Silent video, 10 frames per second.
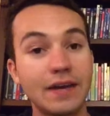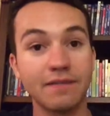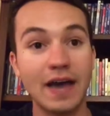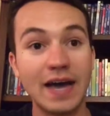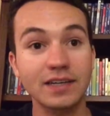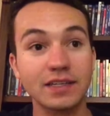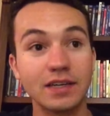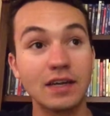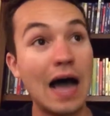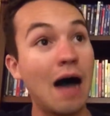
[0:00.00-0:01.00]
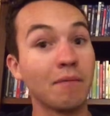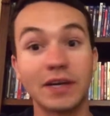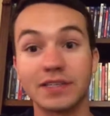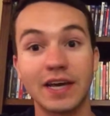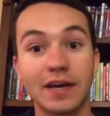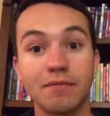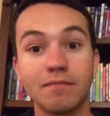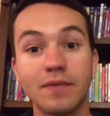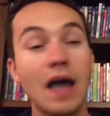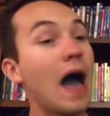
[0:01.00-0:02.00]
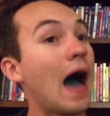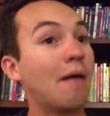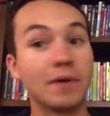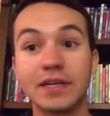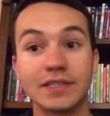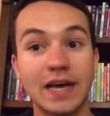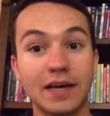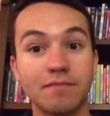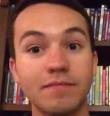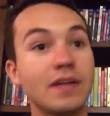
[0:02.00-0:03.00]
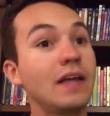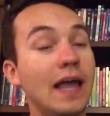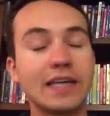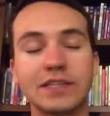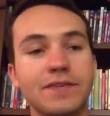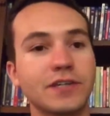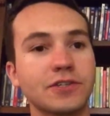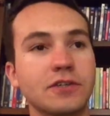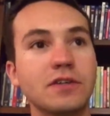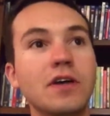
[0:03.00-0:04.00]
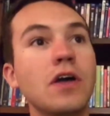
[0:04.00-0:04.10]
In fact, I'm gonna say it. It's official.